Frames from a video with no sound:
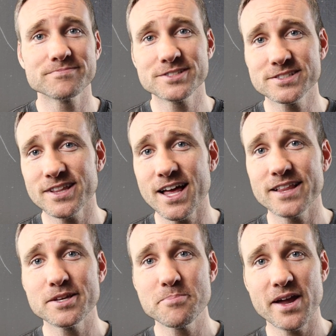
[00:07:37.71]

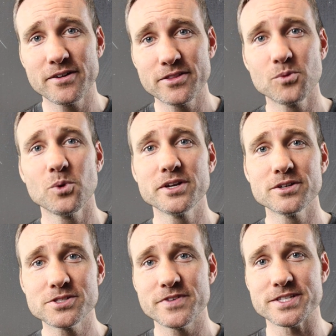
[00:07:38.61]
slightly better than
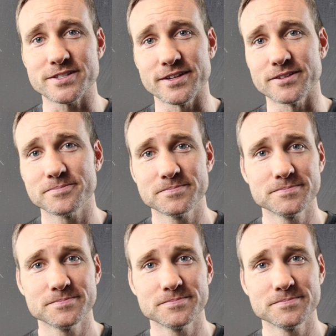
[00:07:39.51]
Windows Vista.